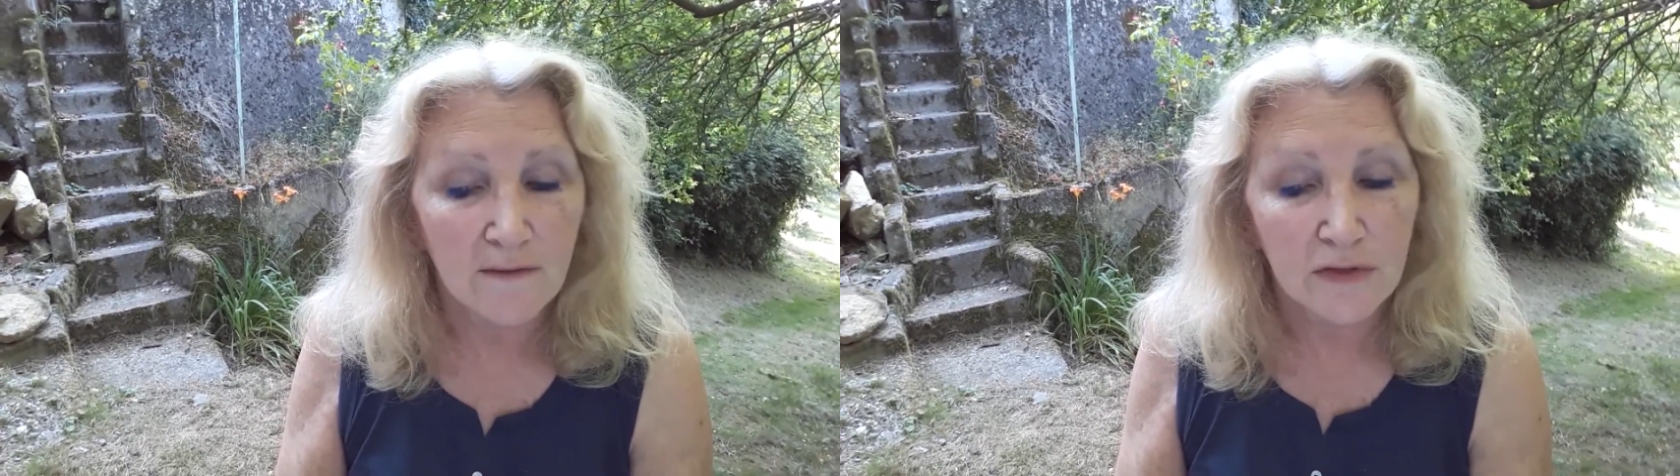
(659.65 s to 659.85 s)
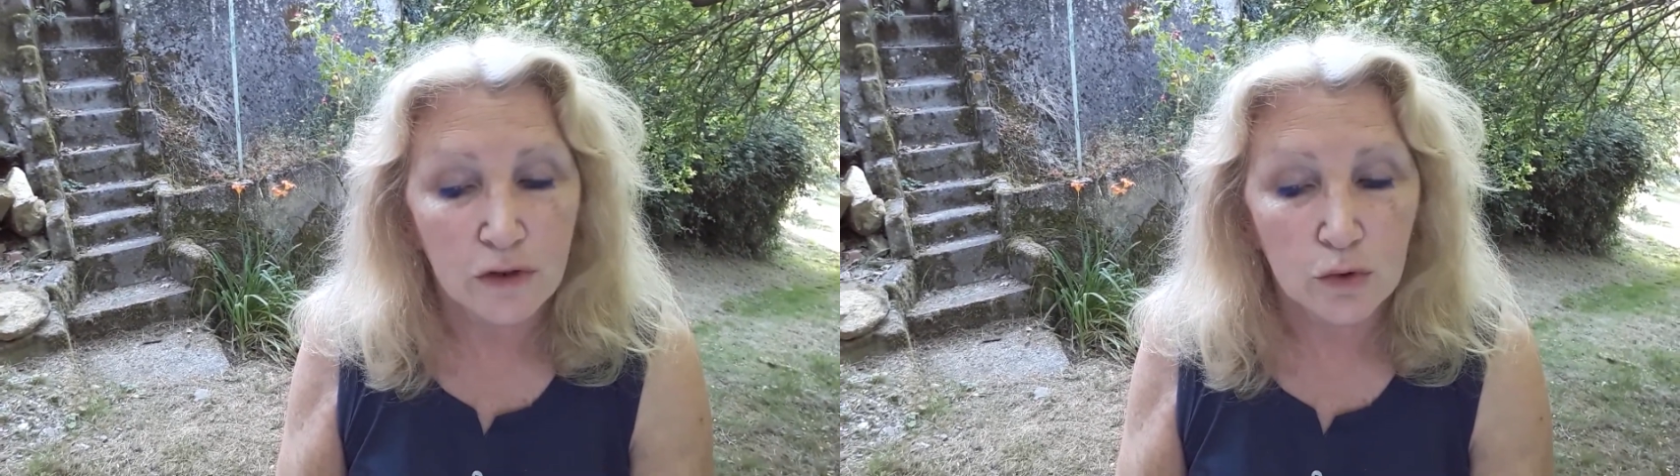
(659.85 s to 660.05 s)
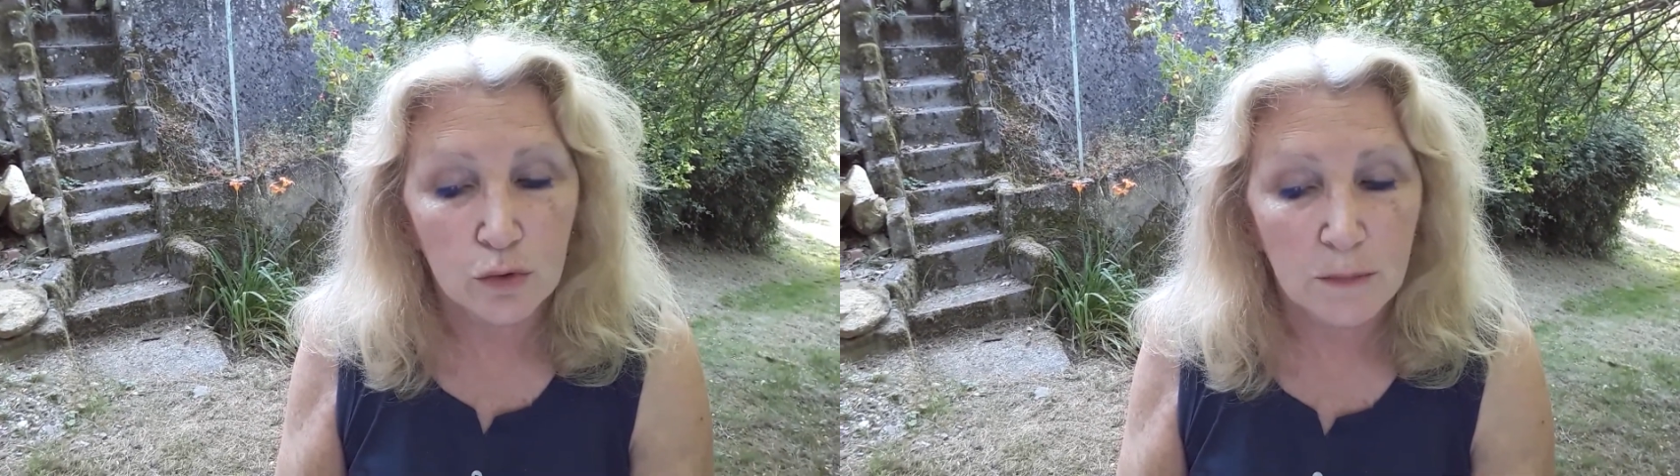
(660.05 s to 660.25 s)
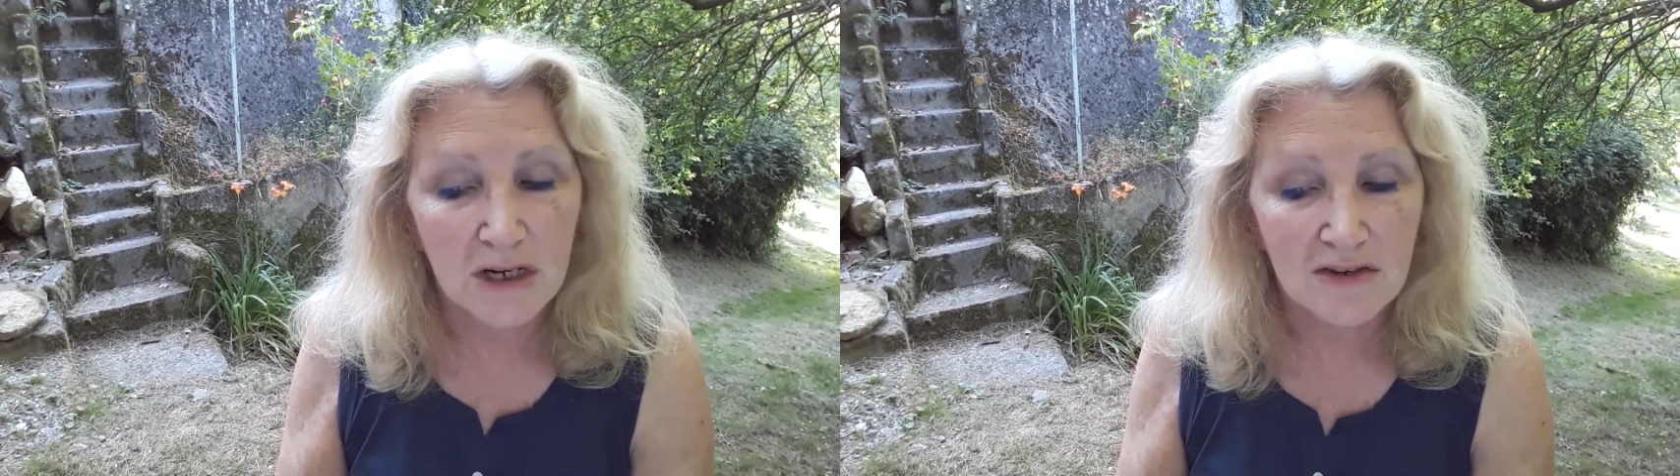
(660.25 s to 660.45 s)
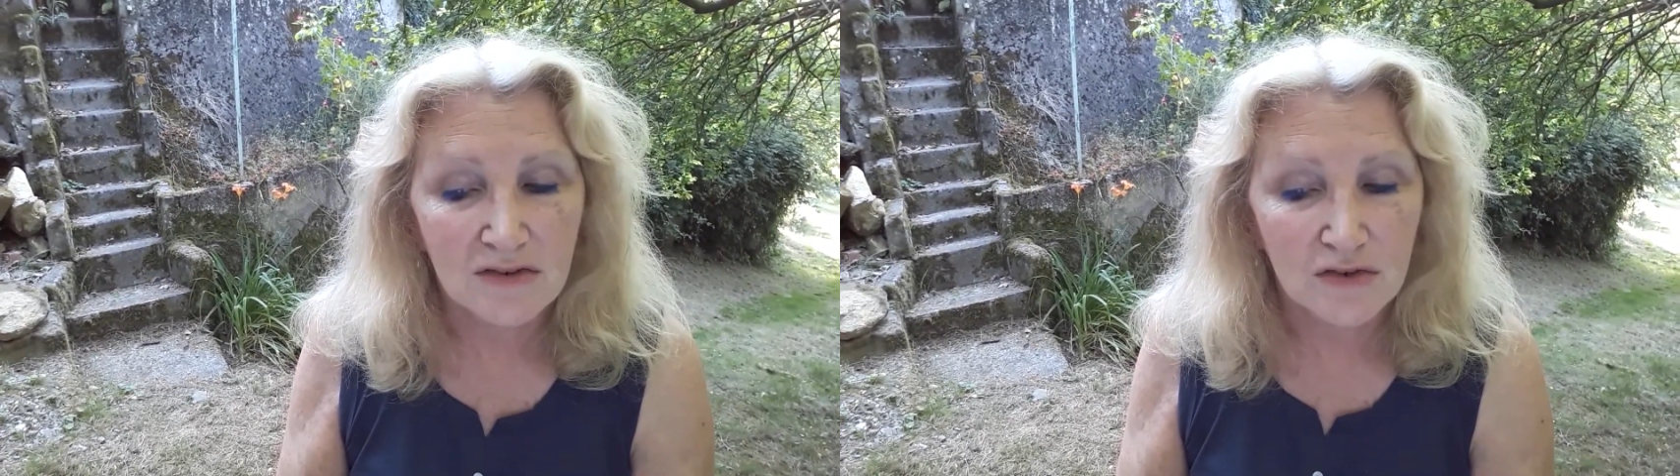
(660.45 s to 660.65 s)
the
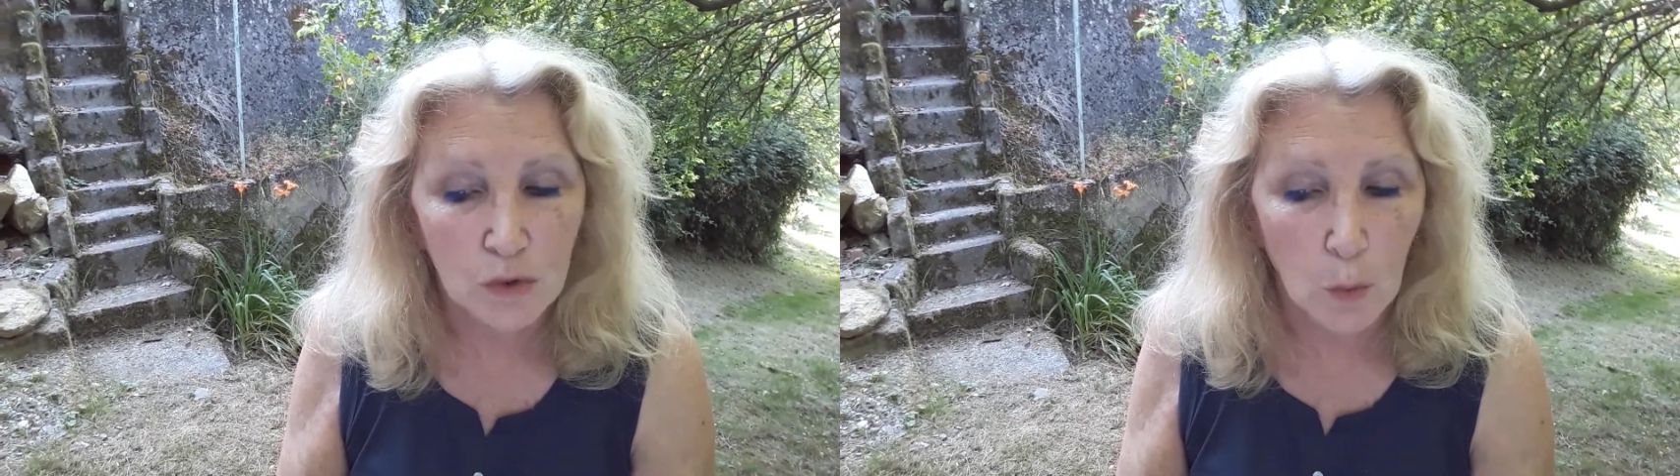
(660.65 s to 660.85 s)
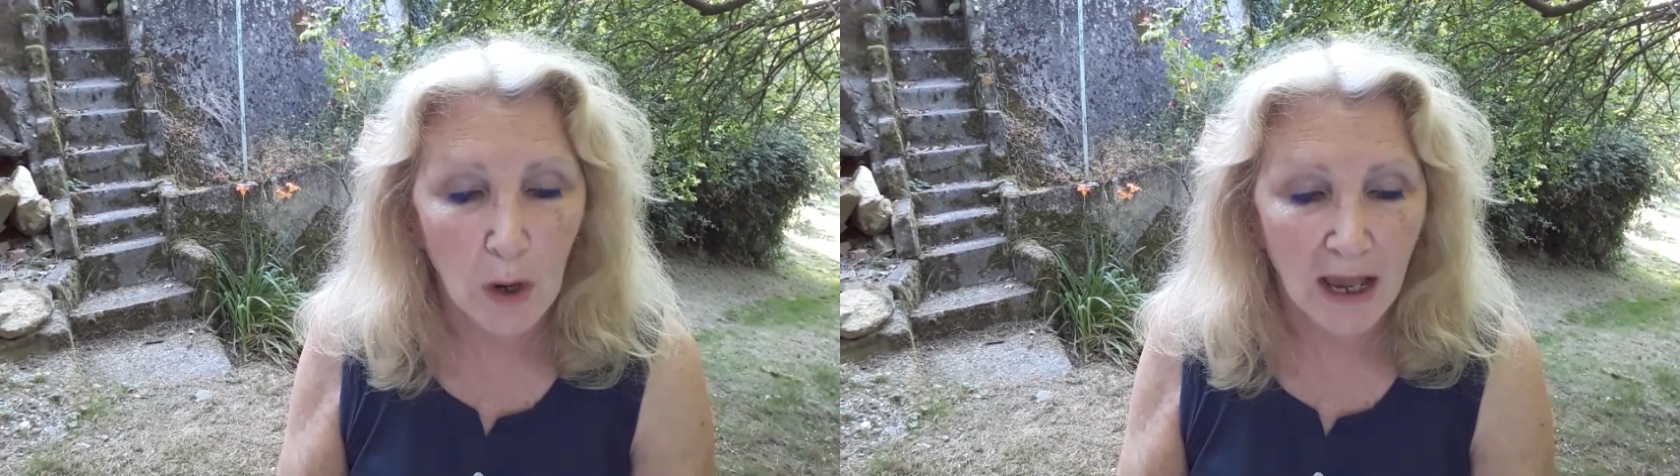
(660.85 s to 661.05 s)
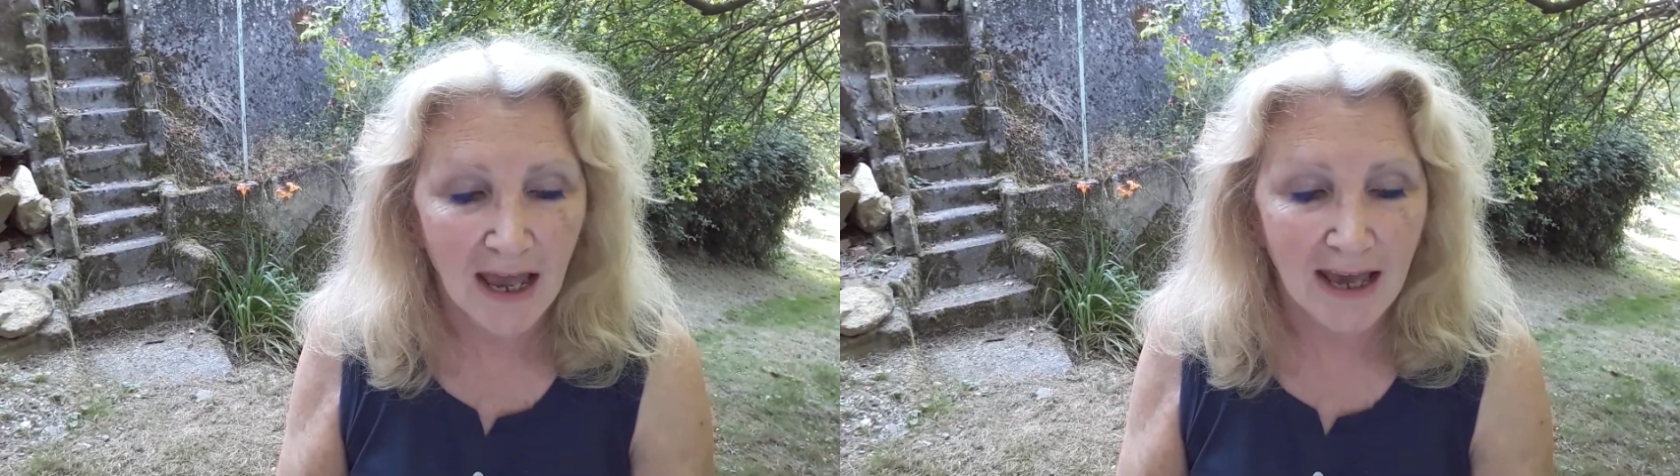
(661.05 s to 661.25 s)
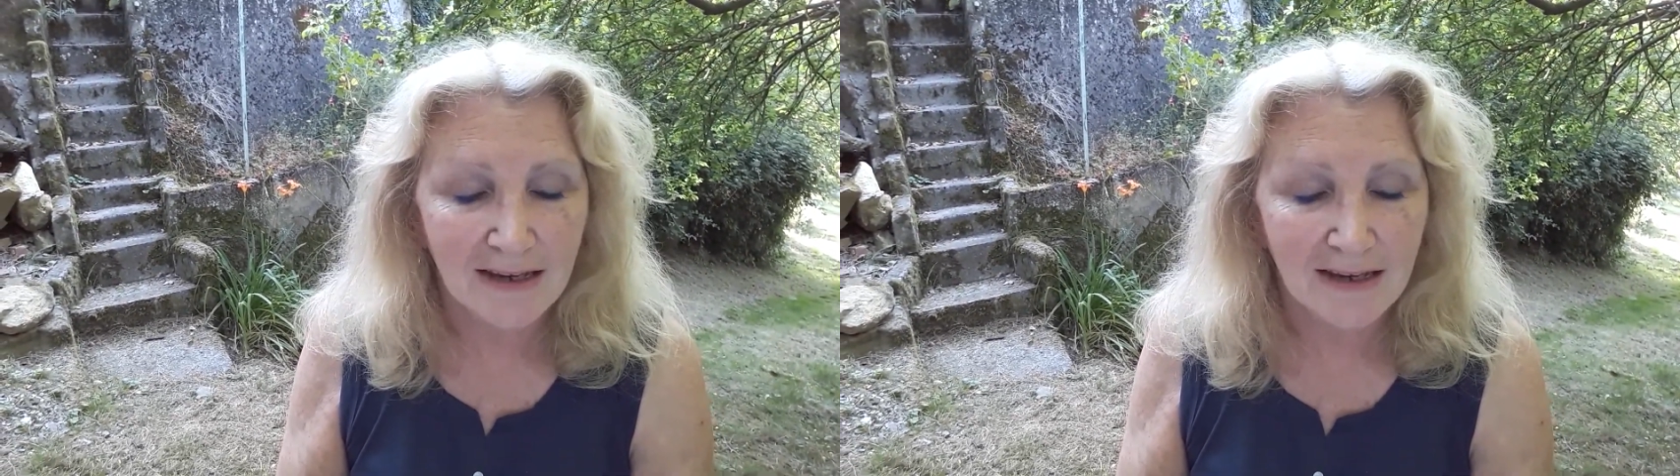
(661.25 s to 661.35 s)
luminous square